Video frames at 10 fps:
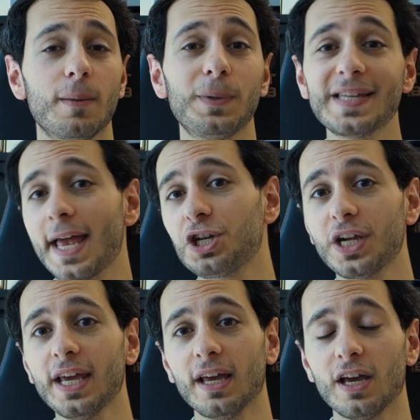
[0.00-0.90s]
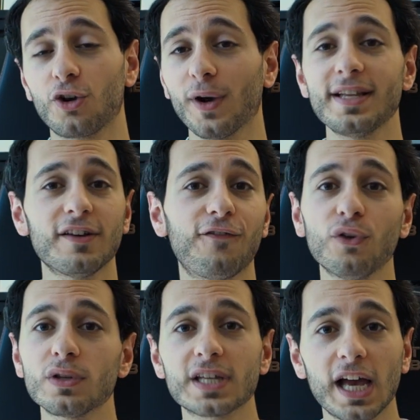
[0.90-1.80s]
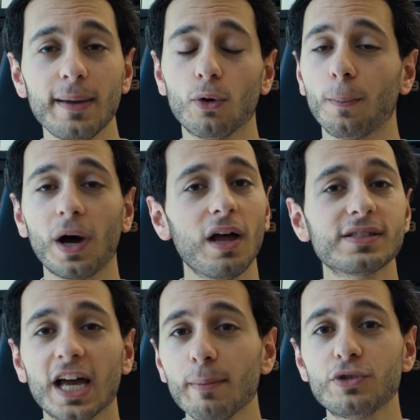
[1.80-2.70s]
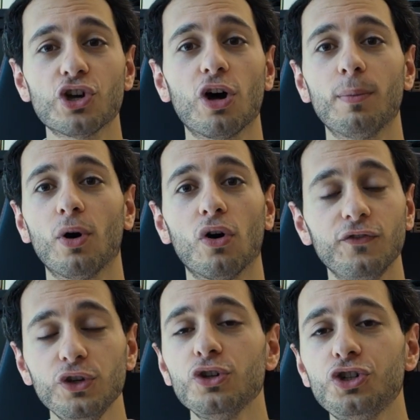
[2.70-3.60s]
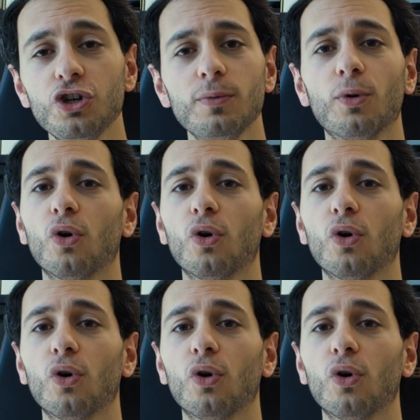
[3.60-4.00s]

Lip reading: potentially create a full-time or part-time job of YouTube,